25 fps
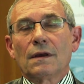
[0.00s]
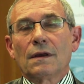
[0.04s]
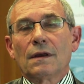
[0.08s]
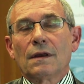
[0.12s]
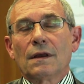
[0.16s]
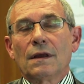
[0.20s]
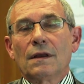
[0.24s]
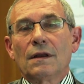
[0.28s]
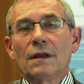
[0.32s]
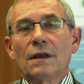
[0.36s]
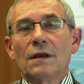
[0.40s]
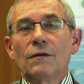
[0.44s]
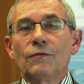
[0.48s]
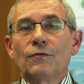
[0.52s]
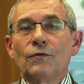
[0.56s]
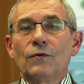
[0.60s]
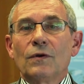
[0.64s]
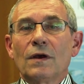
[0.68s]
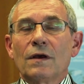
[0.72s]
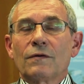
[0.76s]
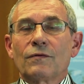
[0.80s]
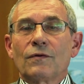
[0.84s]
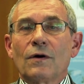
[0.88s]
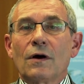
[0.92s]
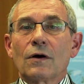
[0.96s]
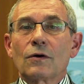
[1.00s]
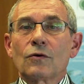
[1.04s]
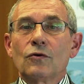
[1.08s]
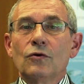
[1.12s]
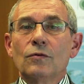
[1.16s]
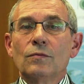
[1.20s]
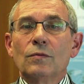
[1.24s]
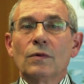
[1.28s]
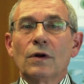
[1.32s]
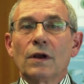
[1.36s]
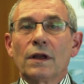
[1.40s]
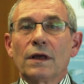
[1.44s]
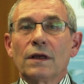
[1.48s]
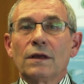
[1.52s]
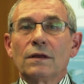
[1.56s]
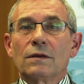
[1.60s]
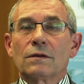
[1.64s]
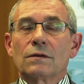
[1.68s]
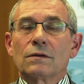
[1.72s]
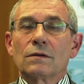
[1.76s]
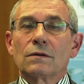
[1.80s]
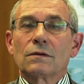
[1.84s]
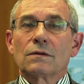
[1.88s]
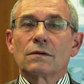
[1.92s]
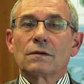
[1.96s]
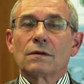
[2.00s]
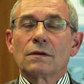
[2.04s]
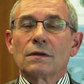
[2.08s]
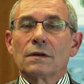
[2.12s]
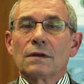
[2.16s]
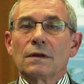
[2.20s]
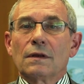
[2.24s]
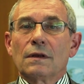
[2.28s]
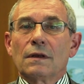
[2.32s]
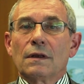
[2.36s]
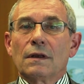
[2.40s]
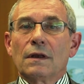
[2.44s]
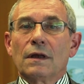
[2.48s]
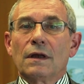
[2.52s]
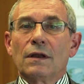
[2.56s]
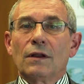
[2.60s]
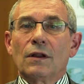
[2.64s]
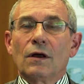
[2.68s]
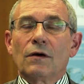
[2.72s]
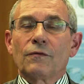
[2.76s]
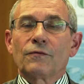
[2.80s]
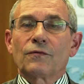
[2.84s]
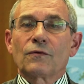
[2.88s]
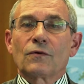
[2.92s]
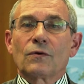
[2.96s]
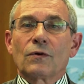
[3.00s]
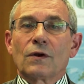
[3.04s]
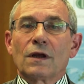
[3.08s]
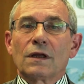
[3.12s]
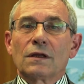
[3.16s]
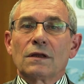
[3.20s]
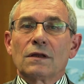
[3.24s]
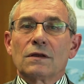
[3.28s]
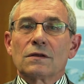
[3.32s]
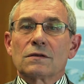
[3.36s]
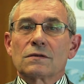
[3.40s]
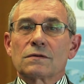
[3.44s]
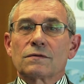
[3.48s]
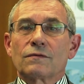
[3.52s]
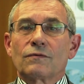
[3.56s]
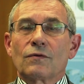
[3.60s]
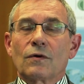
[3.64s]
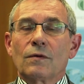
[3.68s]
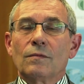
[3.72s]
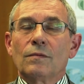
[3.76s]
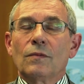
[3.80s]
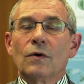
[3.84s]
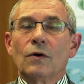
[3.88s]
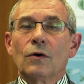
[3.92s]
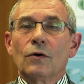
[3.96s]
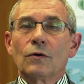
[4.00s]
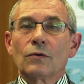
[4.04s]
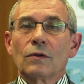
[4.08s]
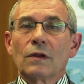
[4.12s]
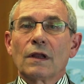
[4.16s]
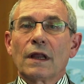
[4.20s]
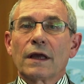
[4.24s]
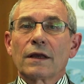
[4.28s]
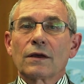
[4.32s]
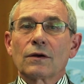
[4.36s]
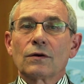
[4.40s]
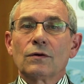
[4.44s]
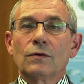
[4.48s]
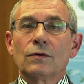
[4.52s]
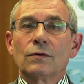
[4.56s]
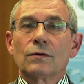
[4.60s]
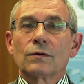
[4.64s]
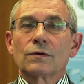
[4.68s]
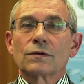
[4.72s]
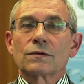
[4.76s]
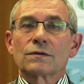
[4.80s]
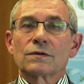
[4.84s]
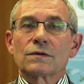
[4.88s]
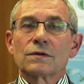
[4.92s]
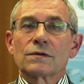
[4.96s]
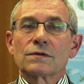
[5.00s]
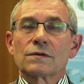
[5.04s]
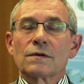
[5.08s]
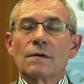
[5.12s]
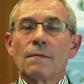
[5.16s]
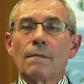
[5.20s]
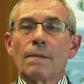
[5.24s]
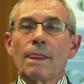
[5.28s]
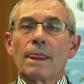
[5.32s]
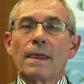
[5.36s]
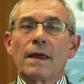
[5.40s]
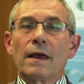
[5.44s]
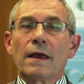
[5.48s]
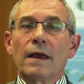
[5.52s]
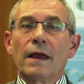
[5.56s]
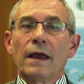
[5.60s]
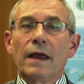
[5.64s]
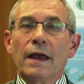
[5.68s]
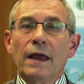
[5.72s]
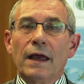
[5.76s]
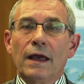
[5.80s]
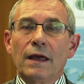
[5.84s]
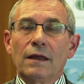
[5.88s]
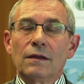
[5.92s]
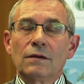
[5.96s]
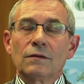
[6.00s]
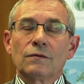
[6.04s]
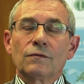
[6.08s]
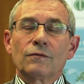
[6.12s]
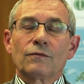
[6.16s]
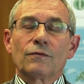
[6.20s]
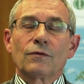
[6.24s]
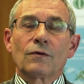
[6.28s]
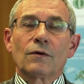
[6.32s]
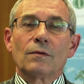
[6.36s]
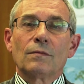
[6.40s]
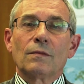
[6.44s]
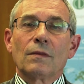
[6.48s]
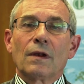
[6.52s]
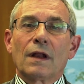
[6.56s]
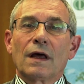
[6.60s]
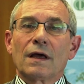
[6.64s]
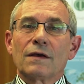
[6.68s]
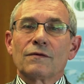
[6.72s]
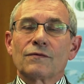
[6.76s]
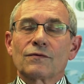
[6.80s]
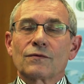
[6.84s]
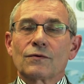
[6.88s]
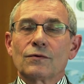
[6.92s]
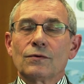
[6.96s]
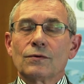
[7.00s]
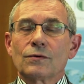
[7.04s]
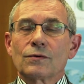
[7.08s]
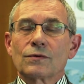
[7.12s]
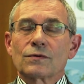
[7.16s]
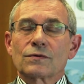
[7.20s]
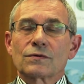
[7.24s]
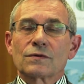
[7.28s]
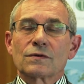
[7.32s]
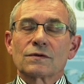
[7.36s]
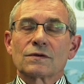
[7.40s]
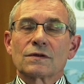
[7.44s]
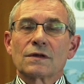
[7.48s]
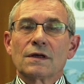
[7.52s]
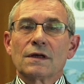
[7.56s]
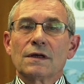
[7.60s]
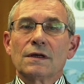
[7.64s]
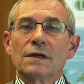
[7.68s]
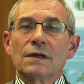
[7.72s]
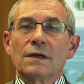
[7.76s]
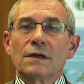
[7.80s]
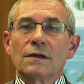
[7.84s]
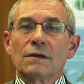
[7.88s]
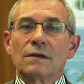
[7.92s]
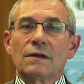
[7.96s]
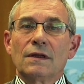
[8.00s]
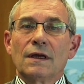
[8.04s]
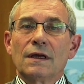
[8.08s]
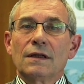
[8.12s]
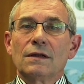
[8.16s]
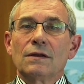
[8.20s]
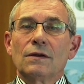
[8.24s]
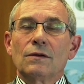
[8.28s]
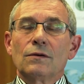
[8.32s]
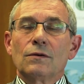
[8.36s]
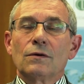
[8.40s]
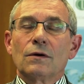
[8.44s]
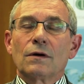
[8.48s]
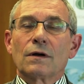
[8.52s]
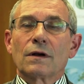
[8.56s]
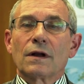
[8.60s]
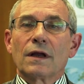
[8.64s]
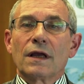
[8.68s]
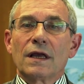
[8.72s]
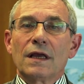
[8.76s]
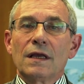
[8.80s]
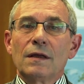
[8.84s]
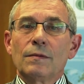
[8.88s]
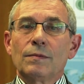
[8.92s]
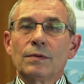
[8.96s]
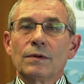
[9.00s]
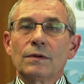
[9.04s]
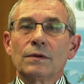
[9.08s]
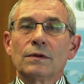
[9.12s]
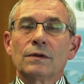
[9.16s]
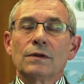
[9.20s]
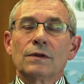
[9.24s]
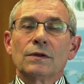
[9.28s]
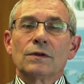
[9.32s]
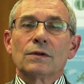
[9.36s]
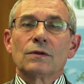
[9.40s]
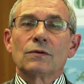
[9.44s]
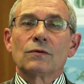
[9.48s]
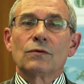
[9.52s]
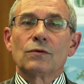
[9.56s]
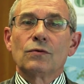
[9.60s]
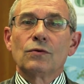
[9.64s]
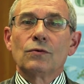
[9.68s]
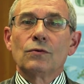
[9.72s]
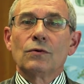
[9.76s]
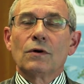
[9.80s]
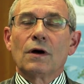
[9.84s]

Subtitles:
And if you have accumulated enough credits from online courses and from live courses, then you are able to